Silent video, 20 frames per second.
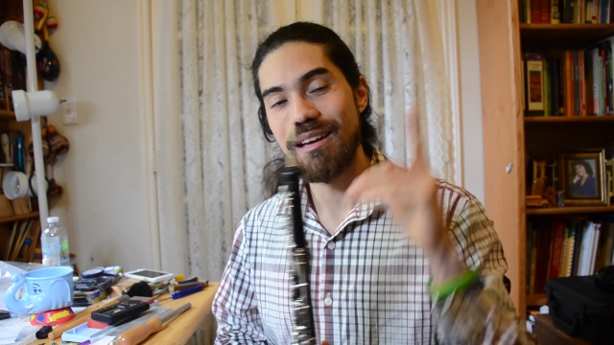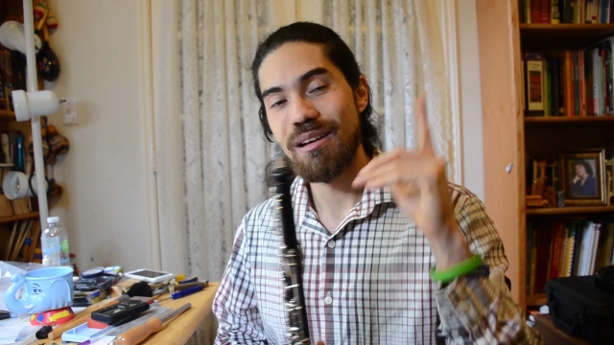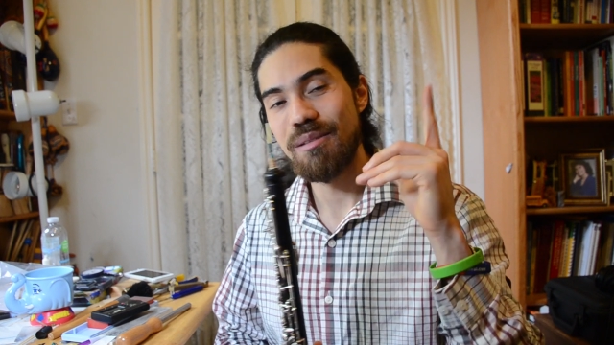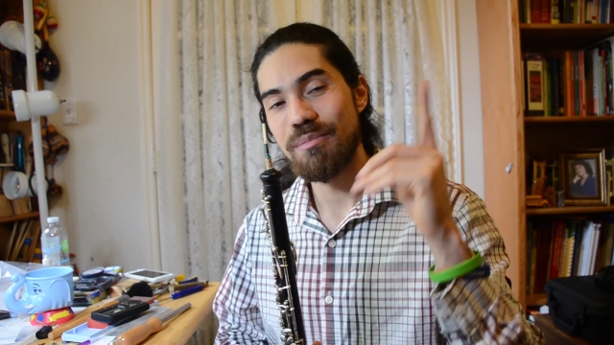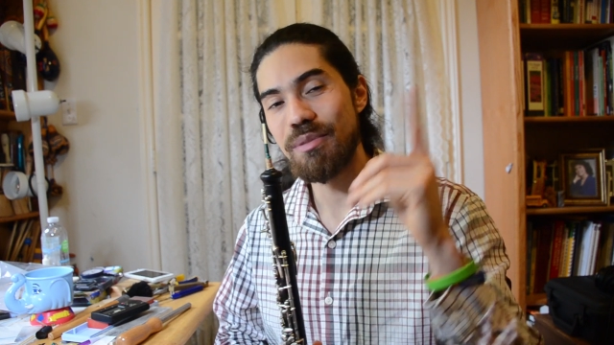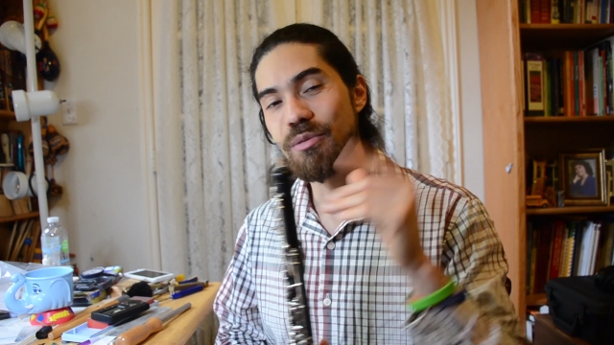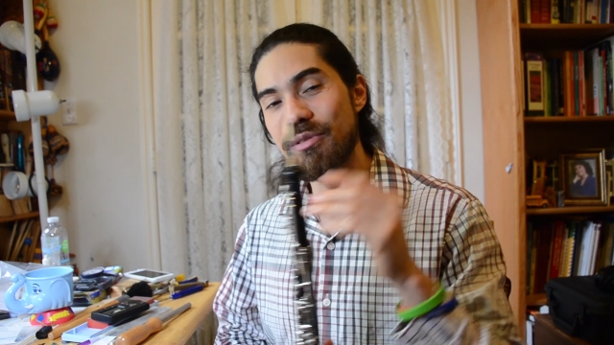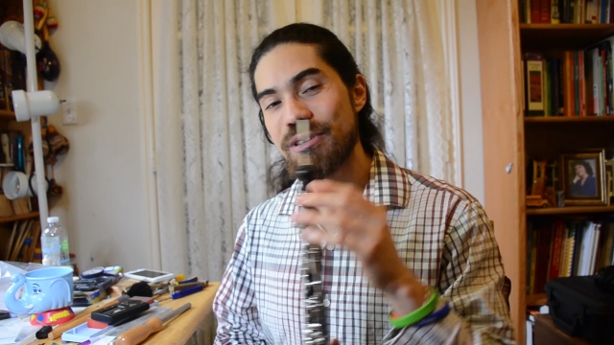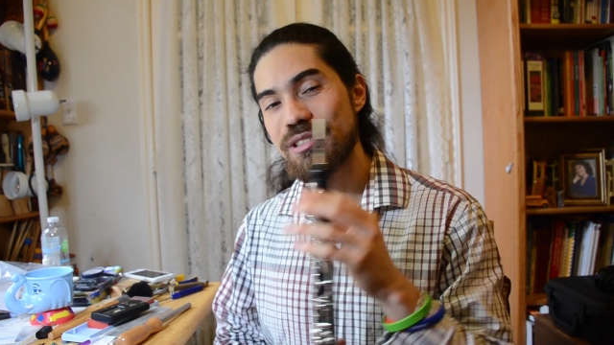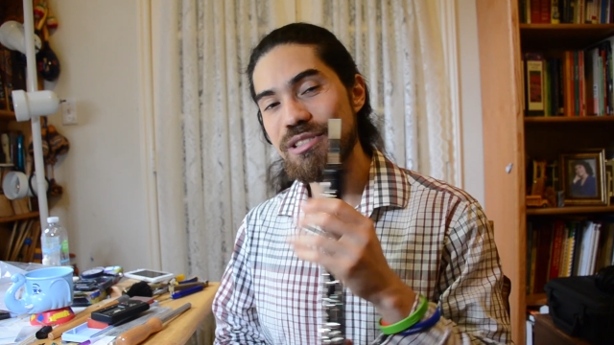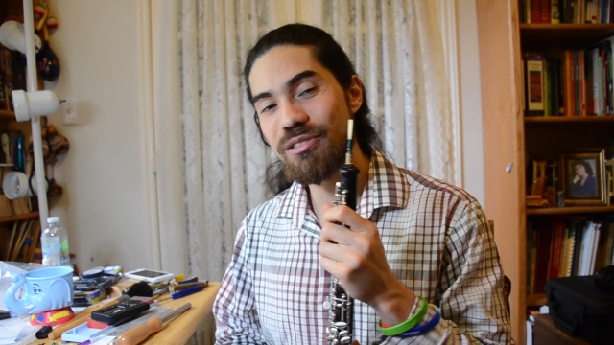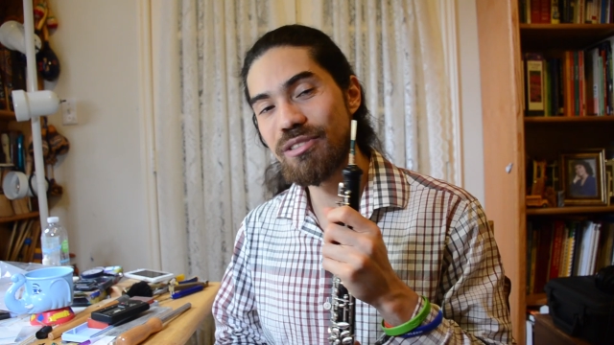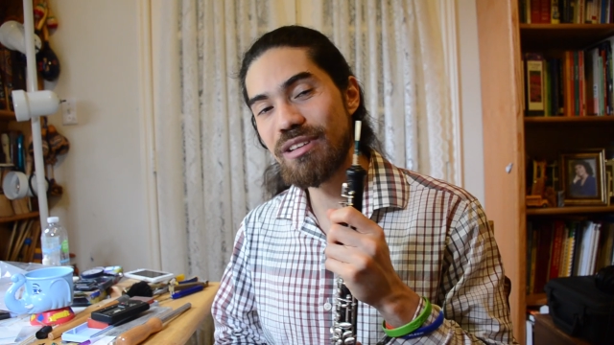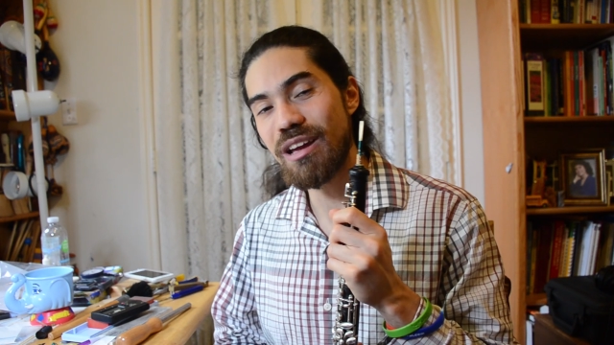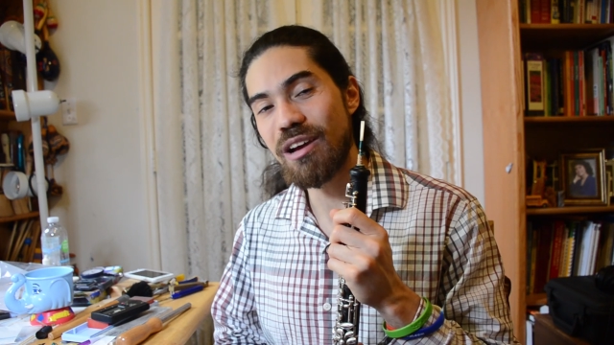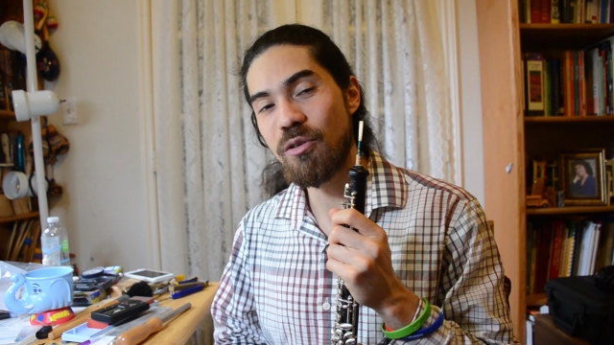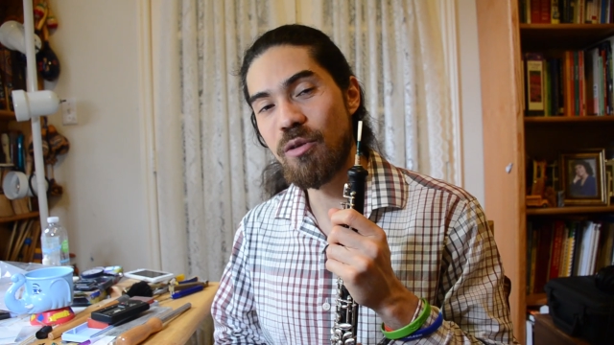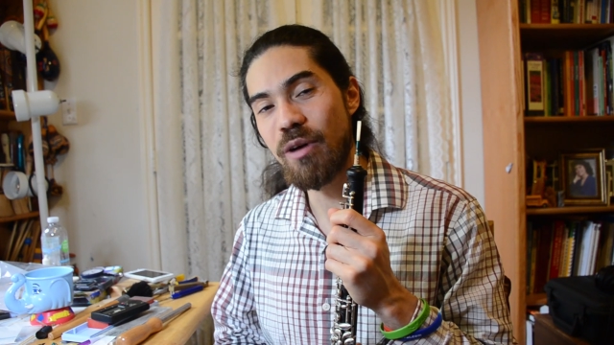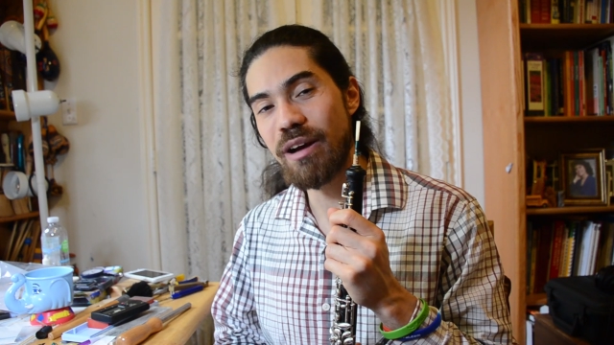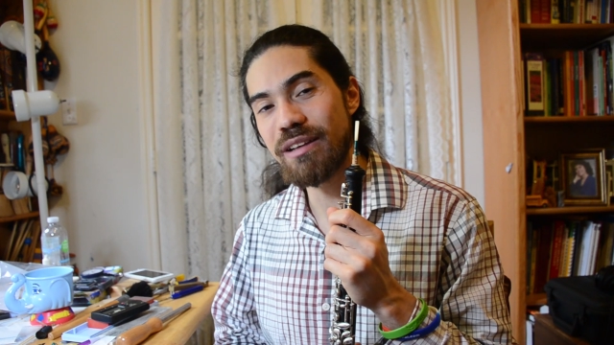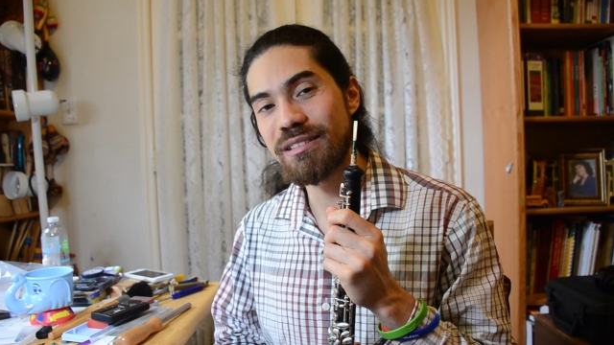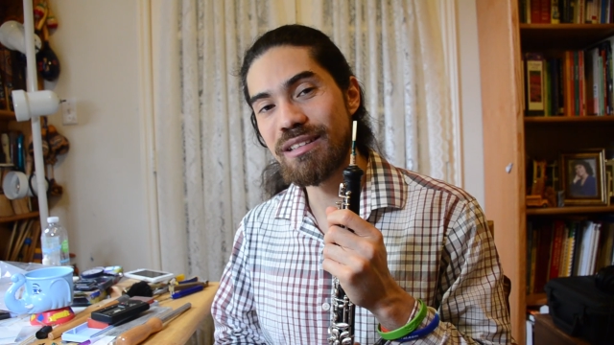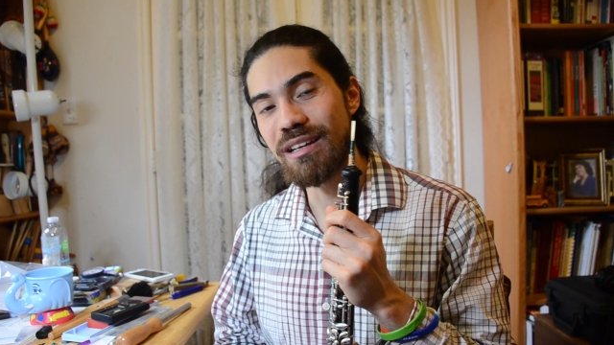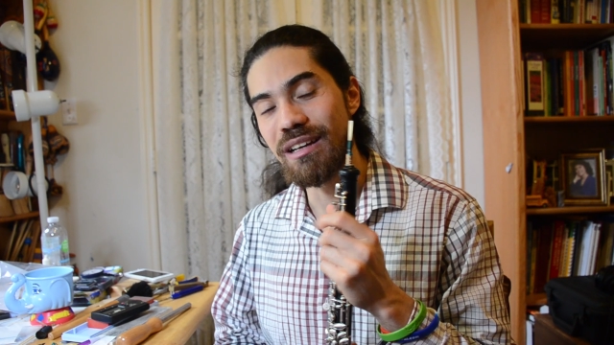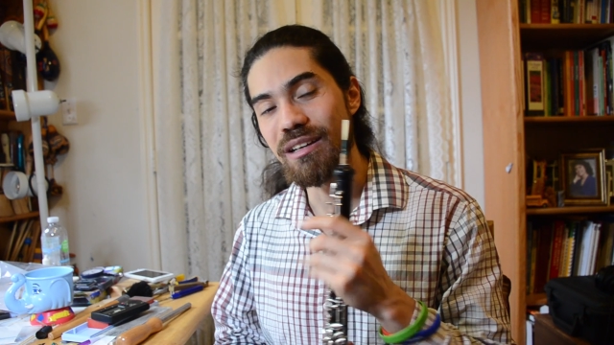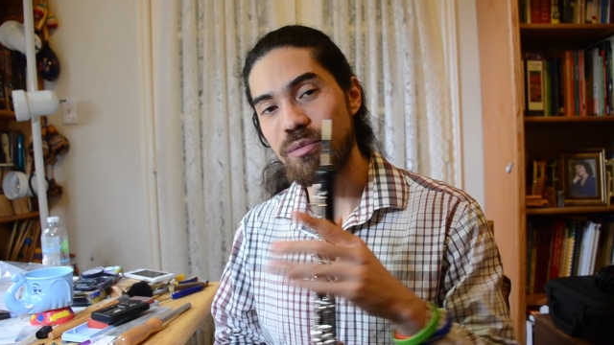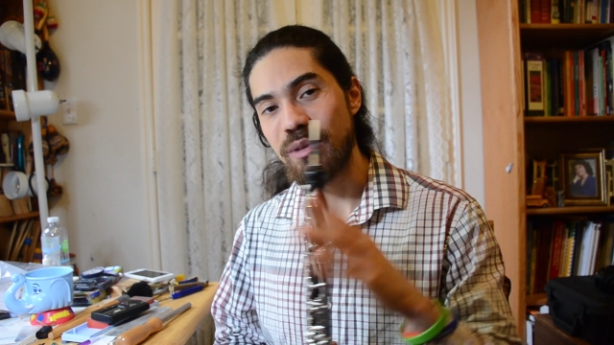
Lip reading: But we're still not quite done.